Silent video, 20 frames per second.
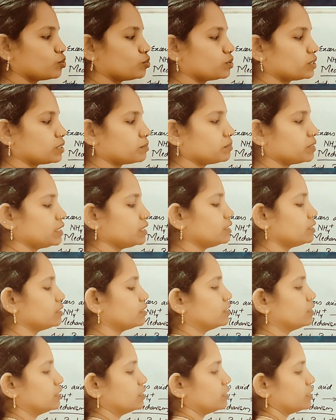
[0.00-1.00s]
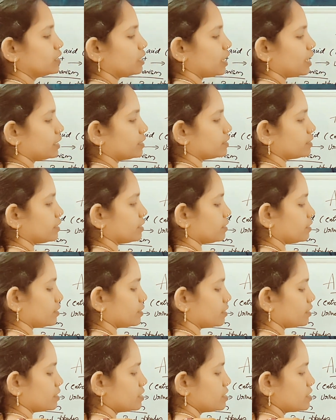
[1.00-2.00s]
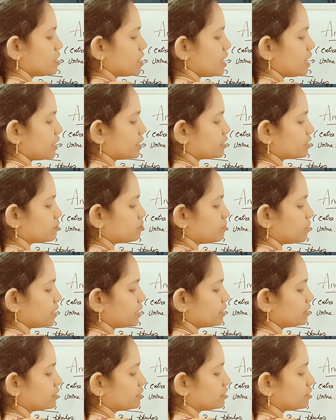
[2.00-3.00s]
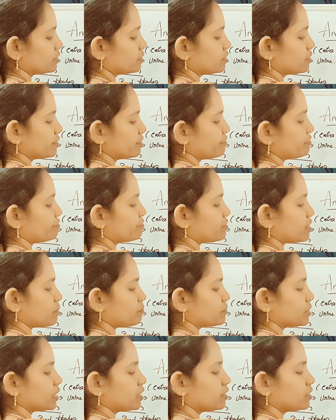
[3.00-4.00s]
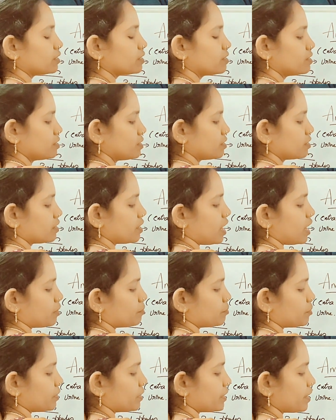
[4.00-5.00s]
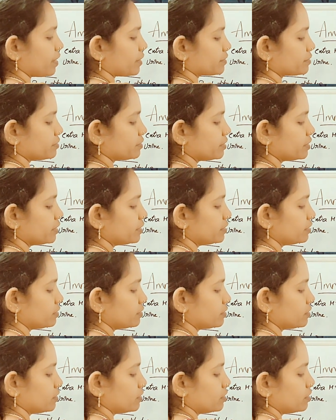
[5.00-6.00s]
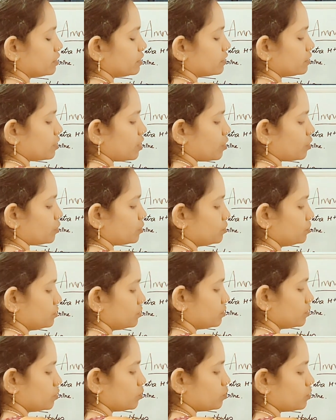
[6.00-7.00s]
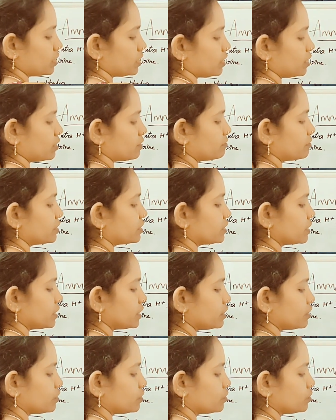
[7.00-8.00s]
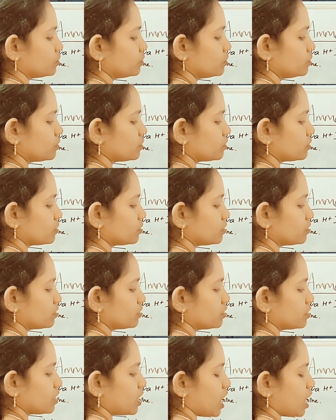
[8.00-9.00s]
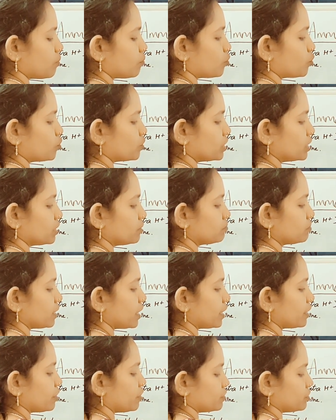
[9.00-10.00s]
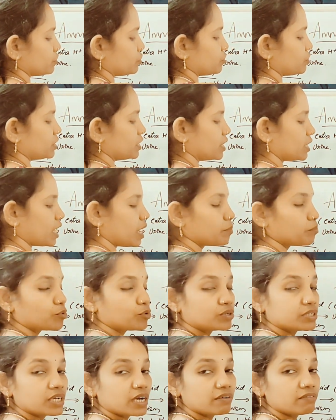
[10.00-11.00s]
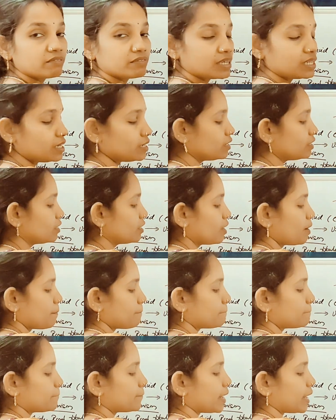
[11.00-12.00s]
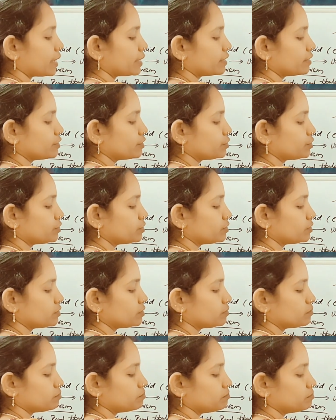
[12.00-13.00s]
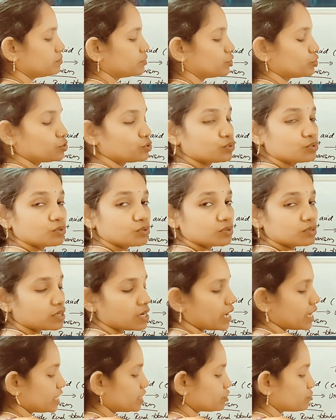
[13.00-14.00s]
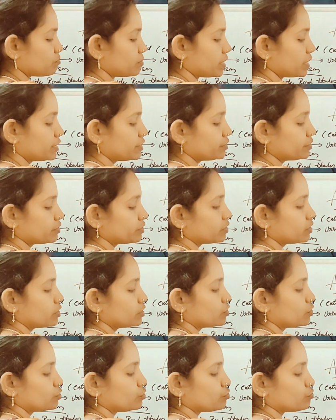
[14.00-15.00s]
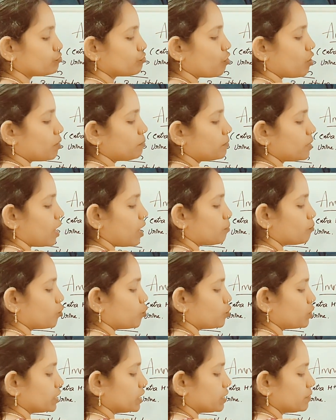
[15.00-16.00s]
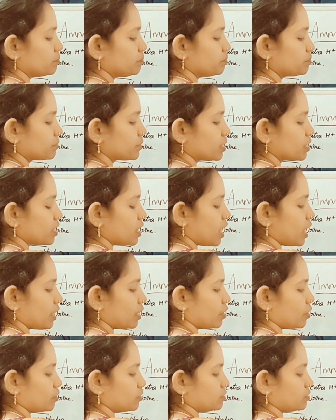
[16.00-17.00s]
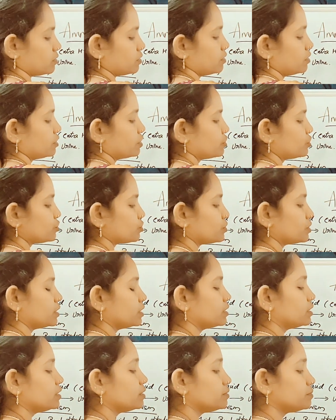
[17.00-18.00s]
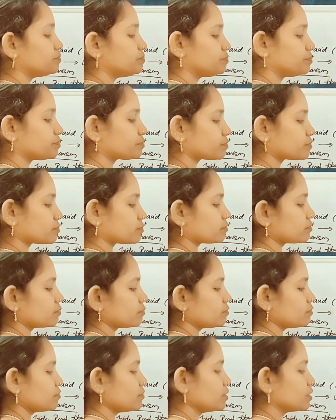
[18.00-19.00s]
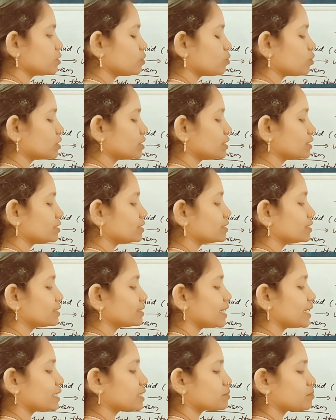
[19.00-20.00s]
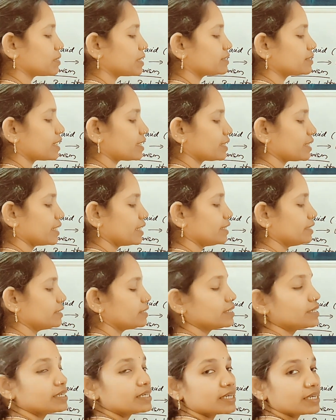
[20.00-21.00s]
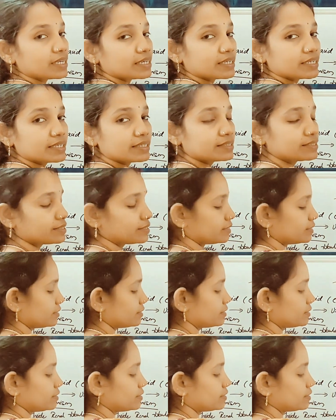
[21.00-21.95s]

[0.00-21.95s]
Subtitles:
glutamine and the H plus from the carbon dioxide now will convert into ammonium ion. So here ammonia will bind to H plus to form ammonium ion. So here, what is this H plus again? It is